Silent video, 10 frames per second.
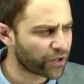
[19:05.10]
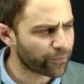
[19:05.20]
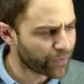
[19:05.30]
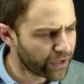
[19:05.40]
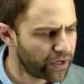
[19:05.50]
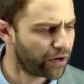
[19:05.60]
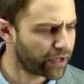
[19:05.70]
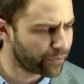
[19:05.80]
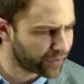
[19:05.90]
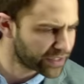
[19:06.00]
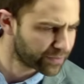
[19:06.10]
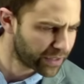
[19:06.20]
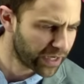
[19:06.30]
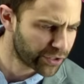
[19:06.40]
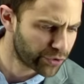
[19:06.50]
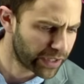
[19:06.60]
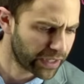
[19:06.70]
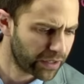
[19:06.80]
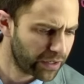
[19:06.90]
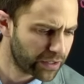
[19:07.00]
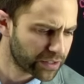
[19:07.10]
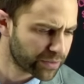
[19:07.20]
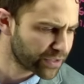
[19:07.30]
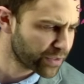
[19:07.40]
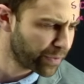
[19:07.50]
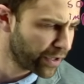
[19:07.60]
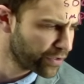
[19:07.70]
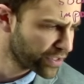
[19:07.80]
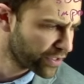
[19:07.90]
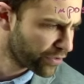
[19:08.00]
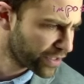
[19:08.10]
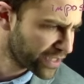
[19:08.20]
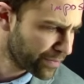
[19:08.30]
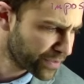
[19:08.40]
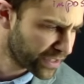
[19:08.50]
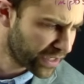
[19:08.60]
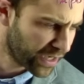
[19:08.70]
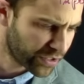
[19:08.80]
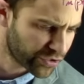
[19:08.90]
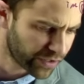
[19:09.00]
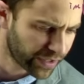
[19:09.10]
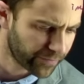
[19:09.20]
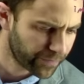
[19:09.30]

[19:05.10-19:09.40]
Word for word: So, okay, we've got some conjuring, some supposed or attempted conjuring.